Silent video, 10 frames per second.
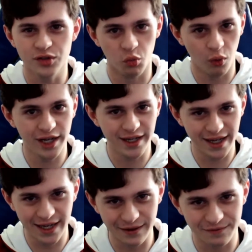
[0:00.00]
What
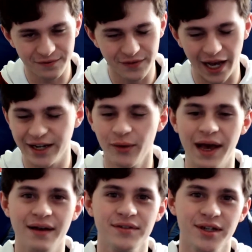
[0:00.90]
If. I know I
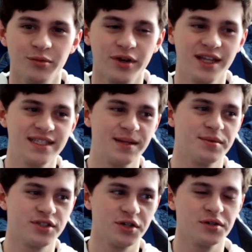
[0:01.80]
haven't done one of these
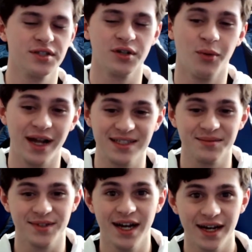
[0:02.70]
episodes in quite
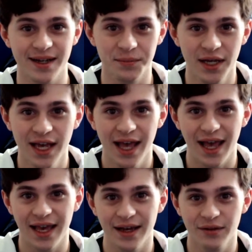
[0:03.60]
some time,
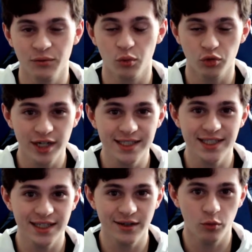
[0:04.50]
and
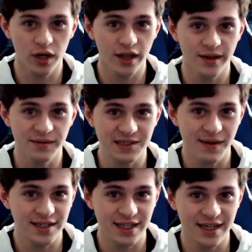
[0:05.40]
recently one of them is
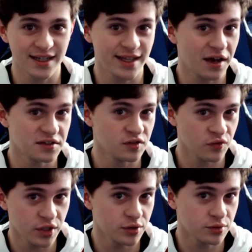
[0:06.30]
about to hit a thousand
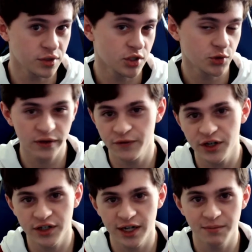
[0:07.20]
views, so I
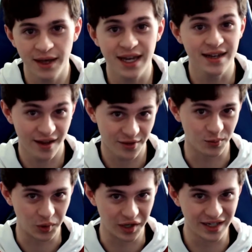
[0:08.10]
figured I'd make another
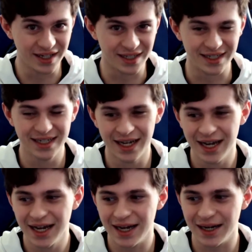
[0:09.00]
one.
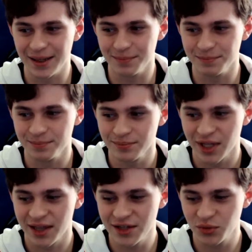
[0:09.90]
um,
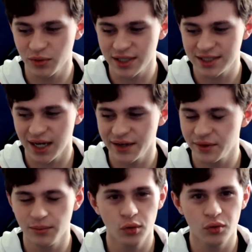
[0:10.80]
this one is kind of a
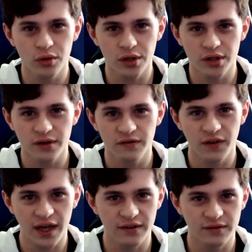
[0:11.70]
more
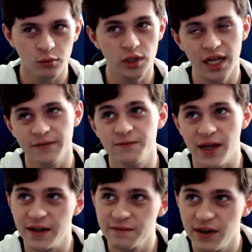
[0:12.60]
fan, well, not
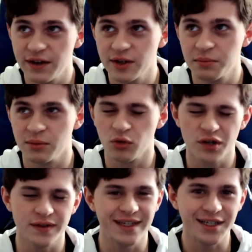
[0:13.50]
fan favorite, but more
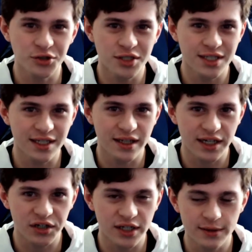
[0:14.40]
of an interesting
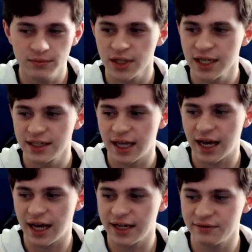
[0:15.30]
theory that
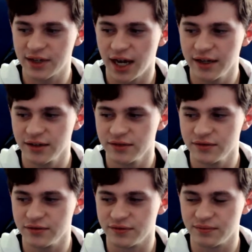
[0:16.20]
I've kind
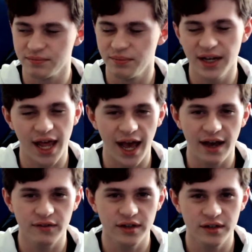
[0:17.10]
of been
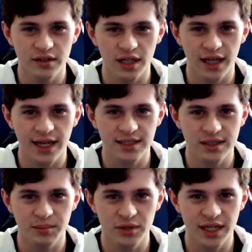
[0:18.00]
having the last
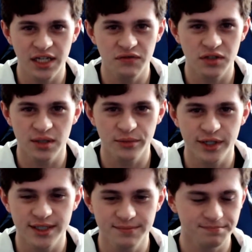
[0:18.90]
couple days for some
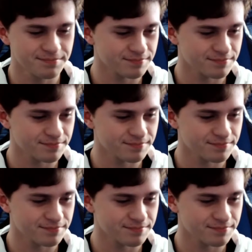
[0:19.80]
reason.